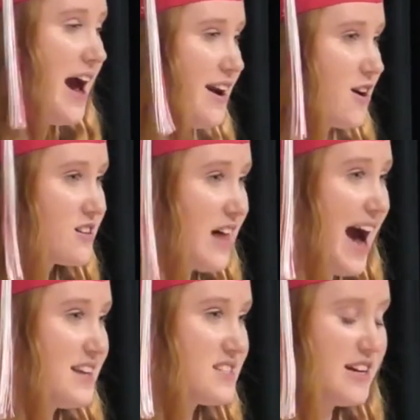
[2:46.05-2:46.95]
and our
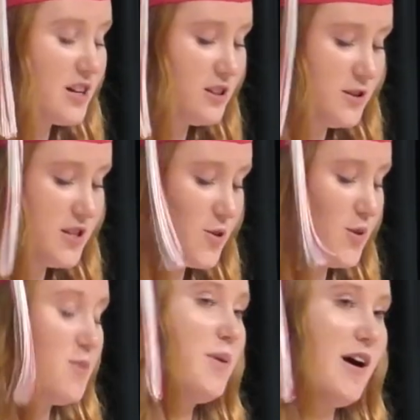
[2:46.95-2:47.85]
class includes a
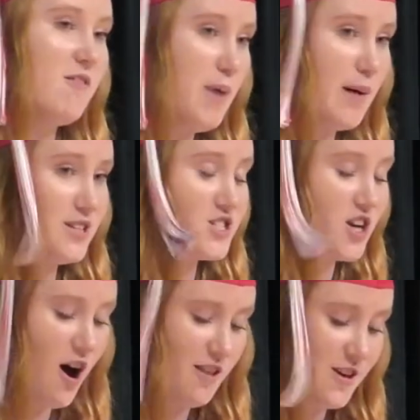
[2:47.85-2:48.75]
group of
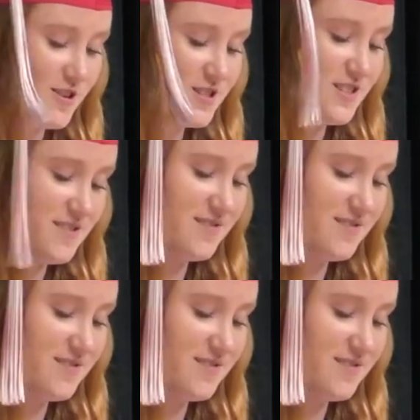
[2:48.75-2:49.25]
published authors.